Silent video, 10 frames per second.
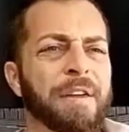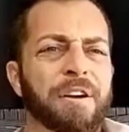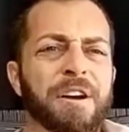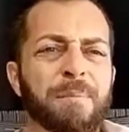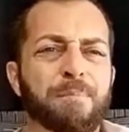
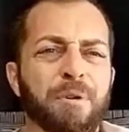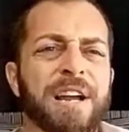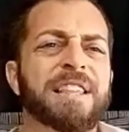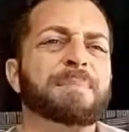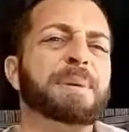gonna
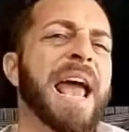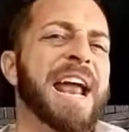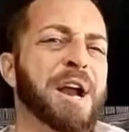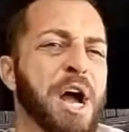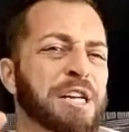bring the
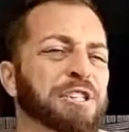pain on